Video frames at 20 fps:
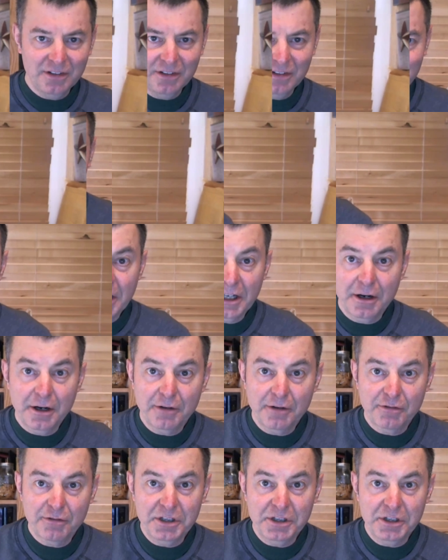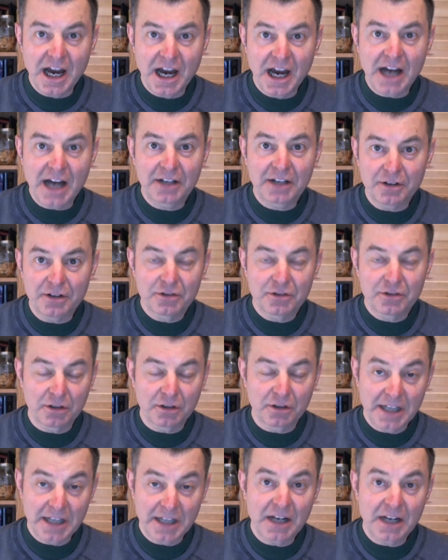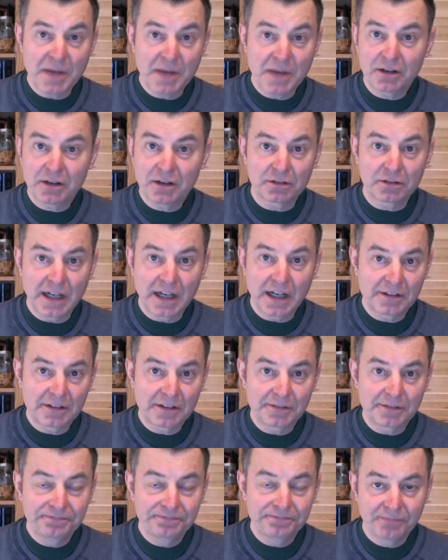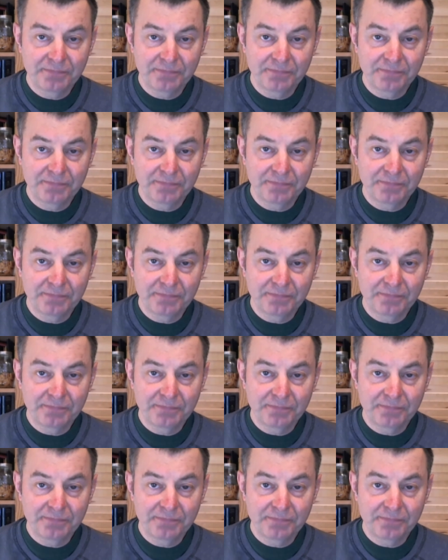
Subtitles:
You're not going to hear it from a doctor, certainly not a medical doctor,